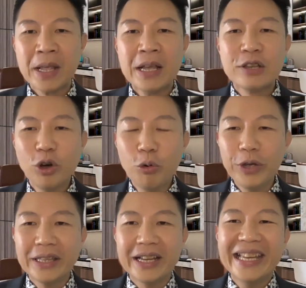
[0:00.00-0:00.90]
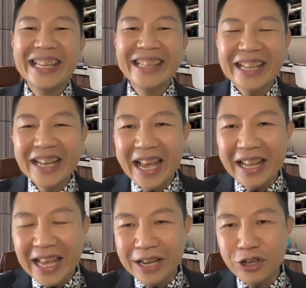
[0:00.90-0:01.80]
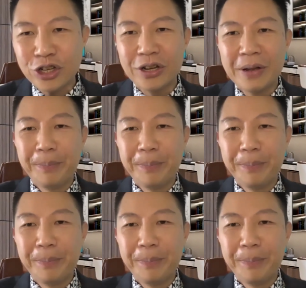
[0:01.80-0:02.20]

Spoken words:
So with the internet age